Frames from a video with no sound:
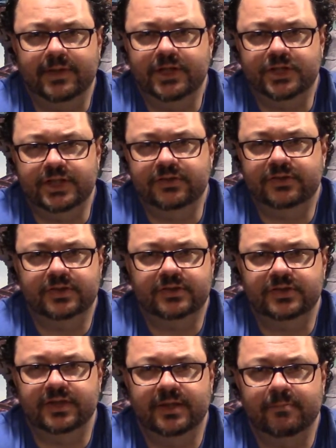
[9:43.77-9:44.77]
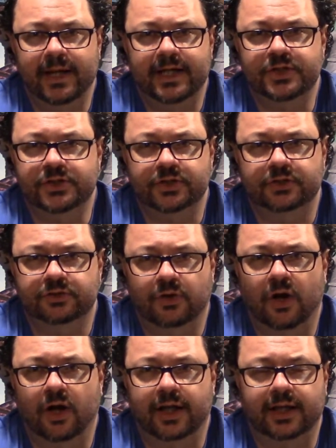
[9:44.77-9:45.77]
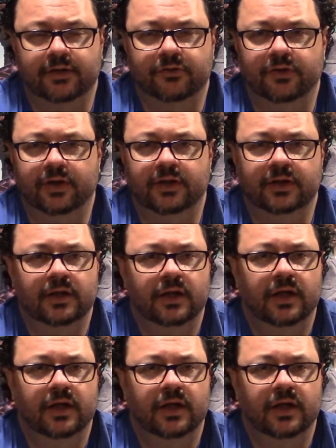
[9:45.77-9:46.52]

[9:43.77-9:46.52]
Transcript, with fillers: Jesus in the manger drawings and,